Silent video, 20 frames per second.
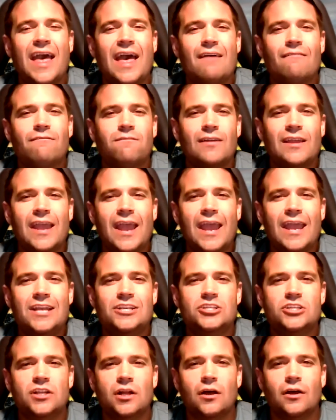Every
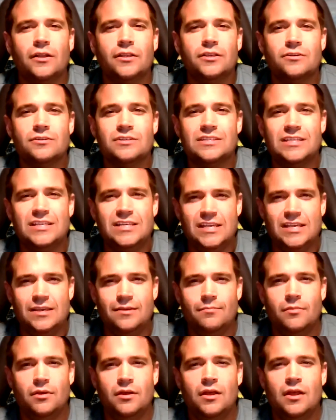agent on your
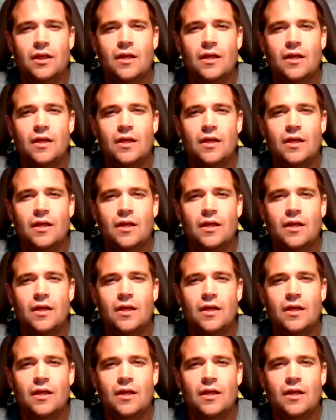team,